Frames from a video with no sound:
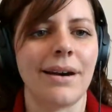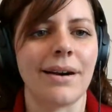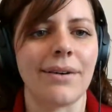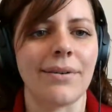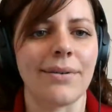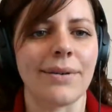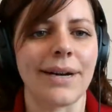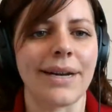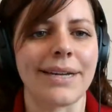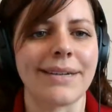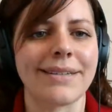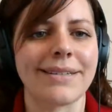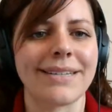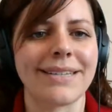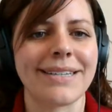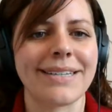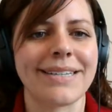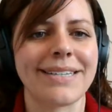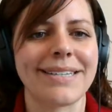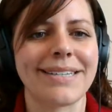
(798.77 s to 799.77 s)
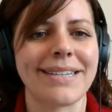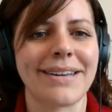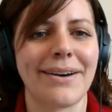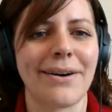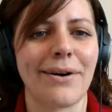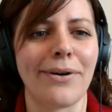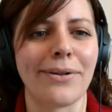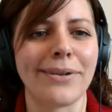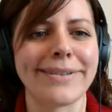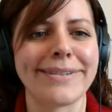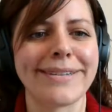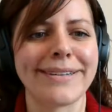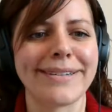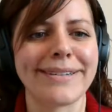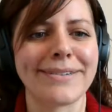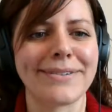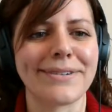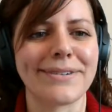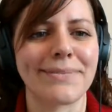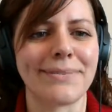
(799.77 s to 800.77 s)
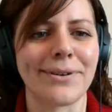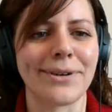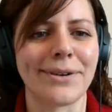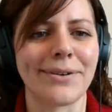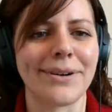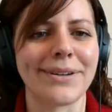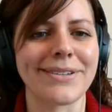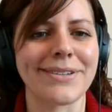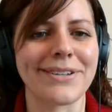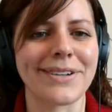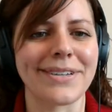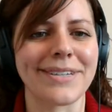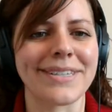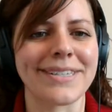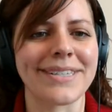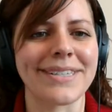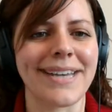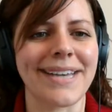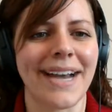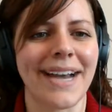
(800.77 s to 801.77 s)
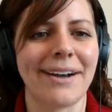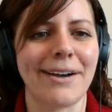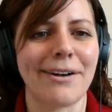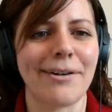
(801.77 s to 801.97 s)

All right, so let's answer some more questions.